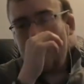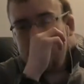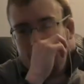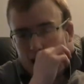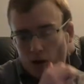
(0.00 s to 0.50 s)

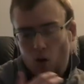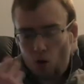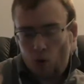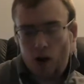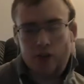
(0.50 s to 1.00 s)
My
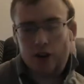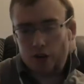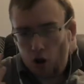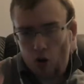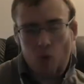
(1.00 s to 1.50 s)
whole question
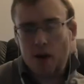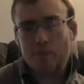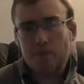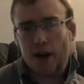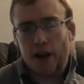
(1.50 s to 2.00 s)
has
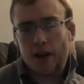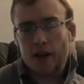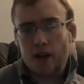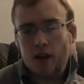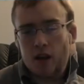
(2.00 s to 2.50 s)
always been,
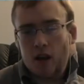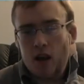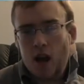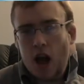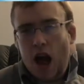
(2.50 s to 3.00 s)

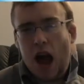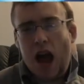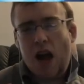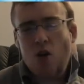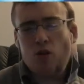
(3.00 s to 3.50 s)

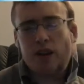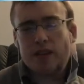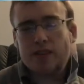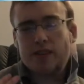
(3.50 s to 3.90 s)
how can